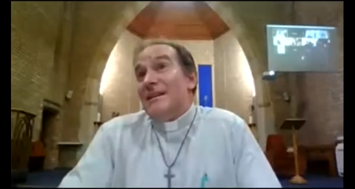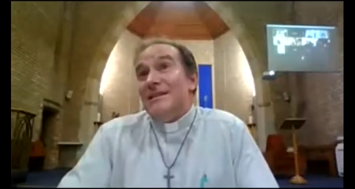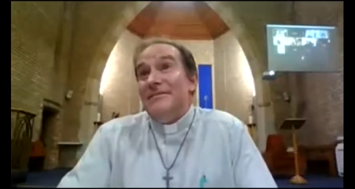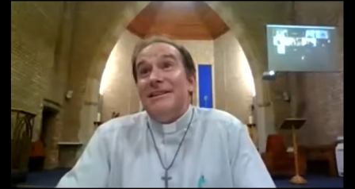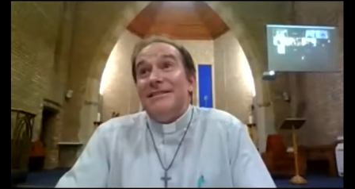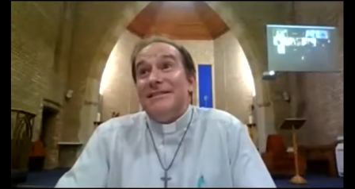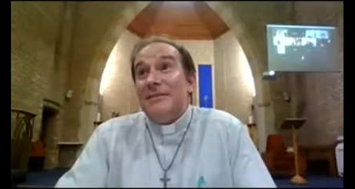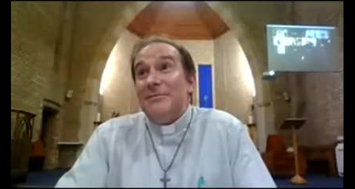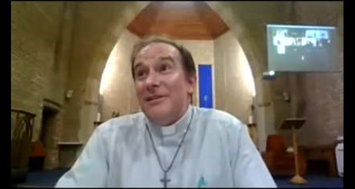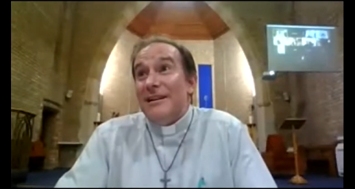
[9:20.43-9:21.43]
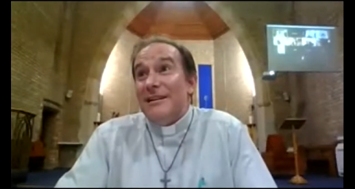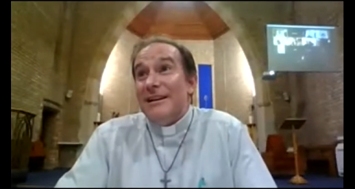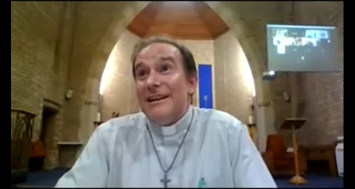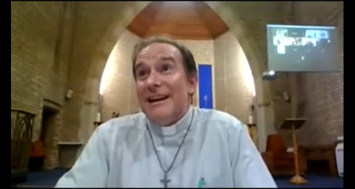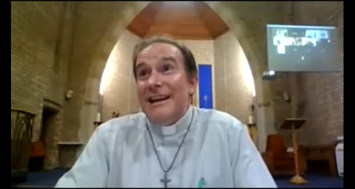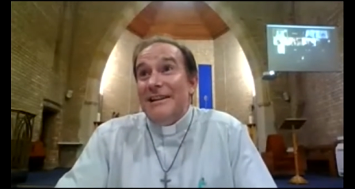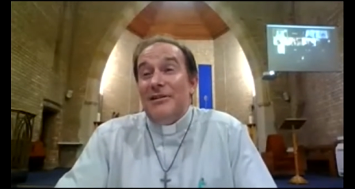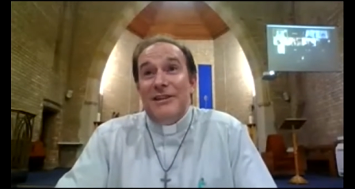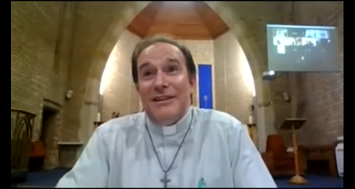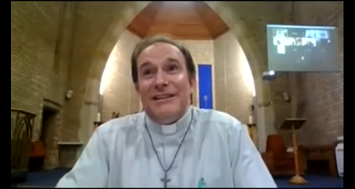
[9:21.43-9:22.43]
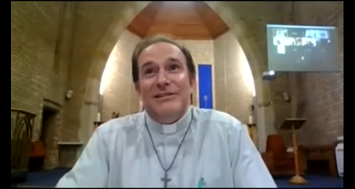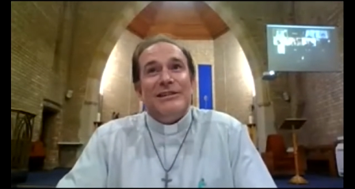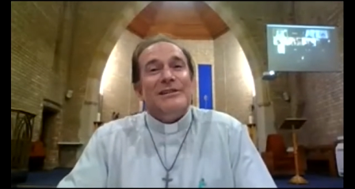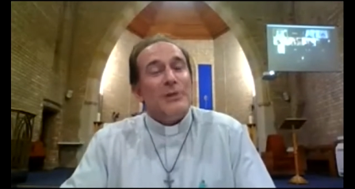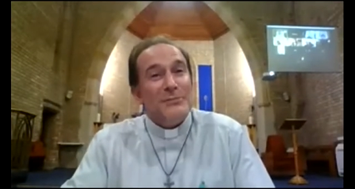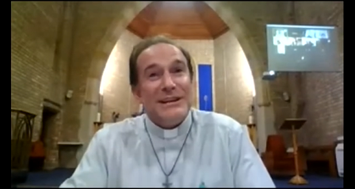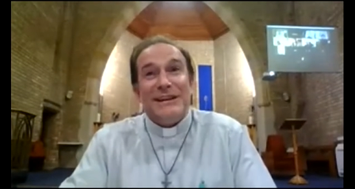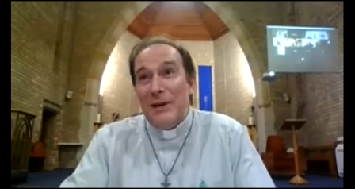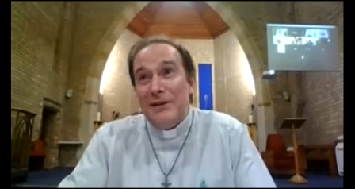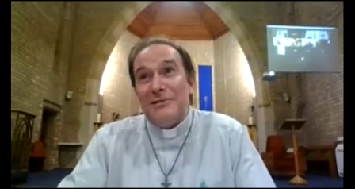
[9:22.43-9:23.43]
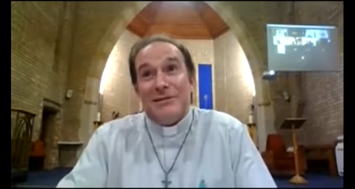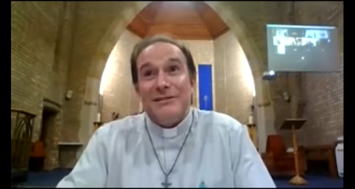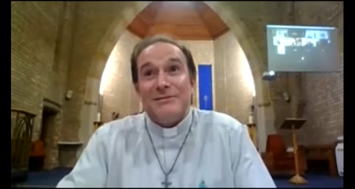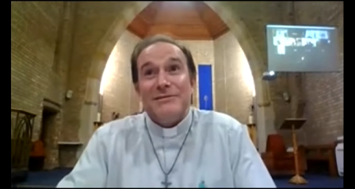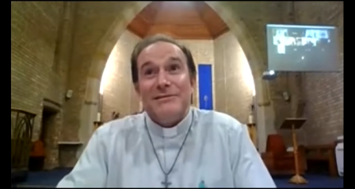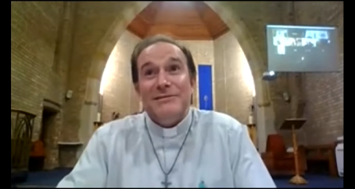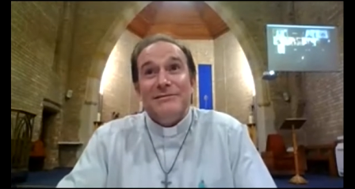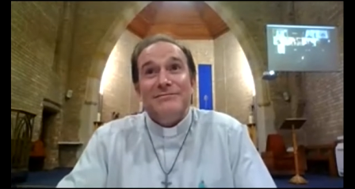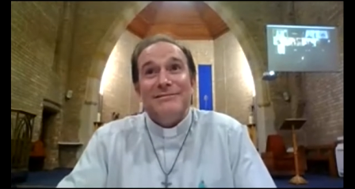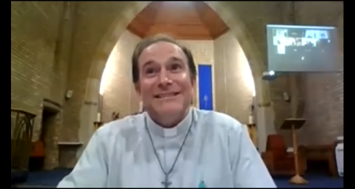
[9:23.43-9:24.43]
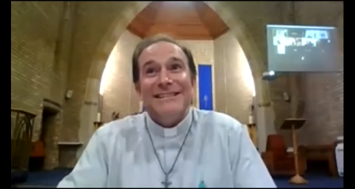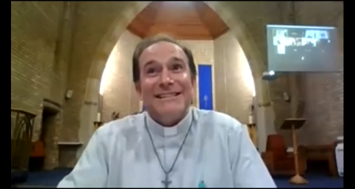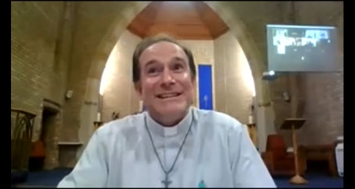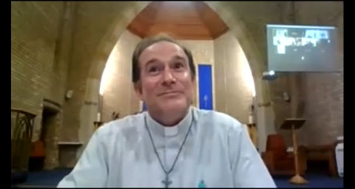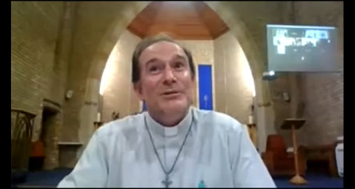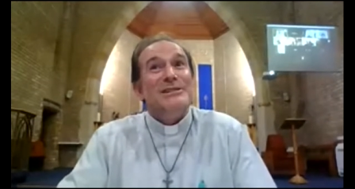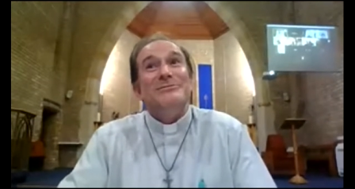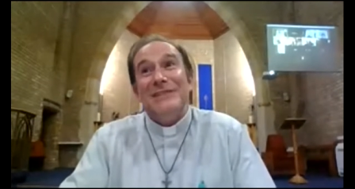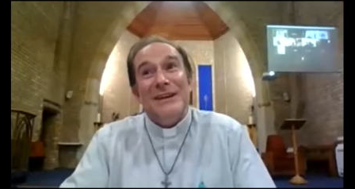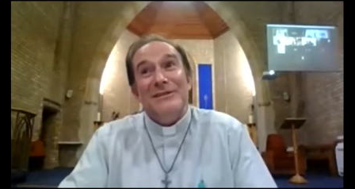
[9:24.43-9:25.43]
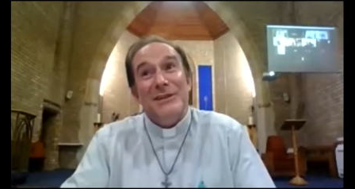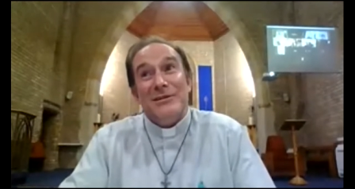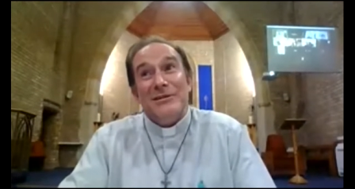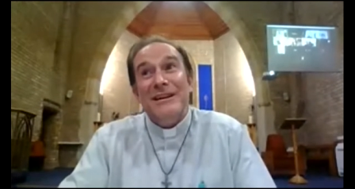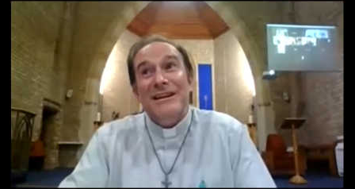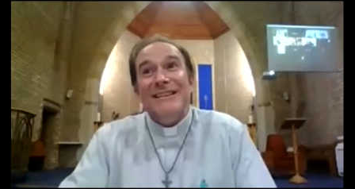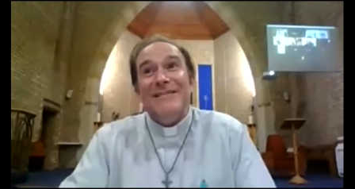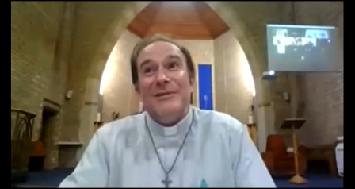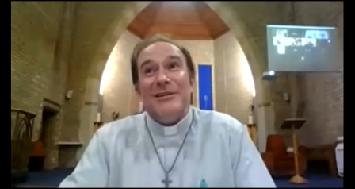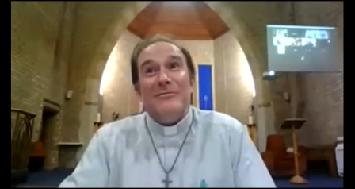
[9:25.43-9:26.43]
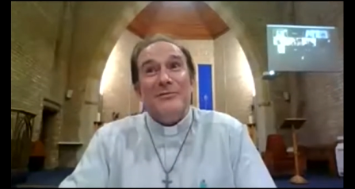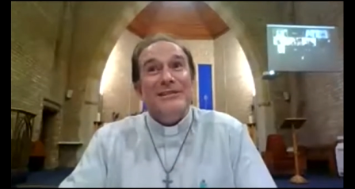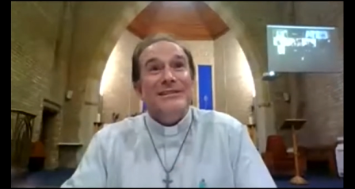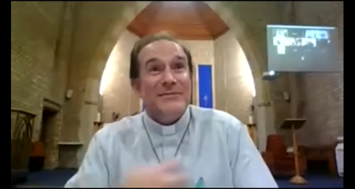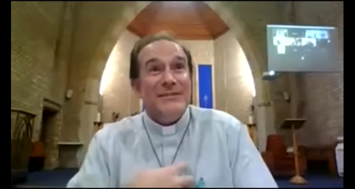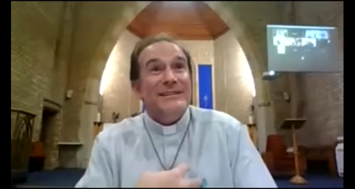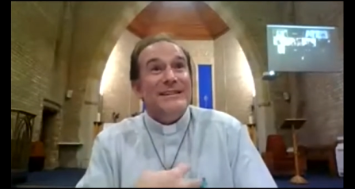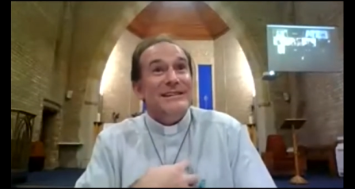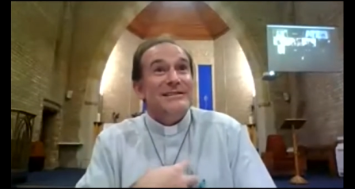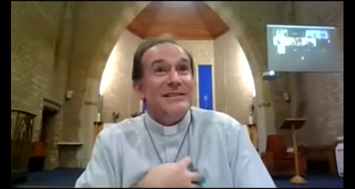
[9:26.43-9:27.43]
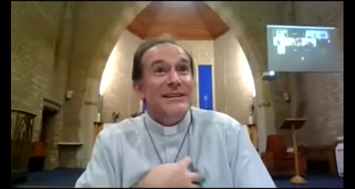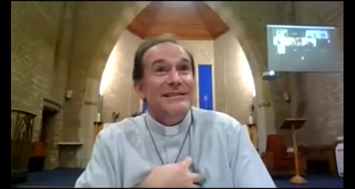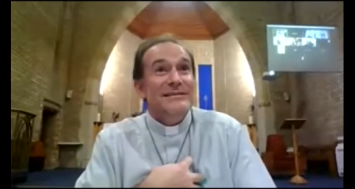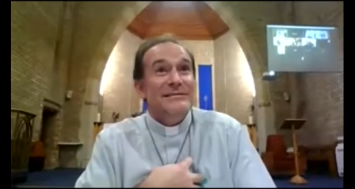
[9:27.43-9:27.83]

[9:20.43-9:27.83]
Living a double life. And you think you could probably get away with it as well, too. Like this person will never know what I'm really feeling inside.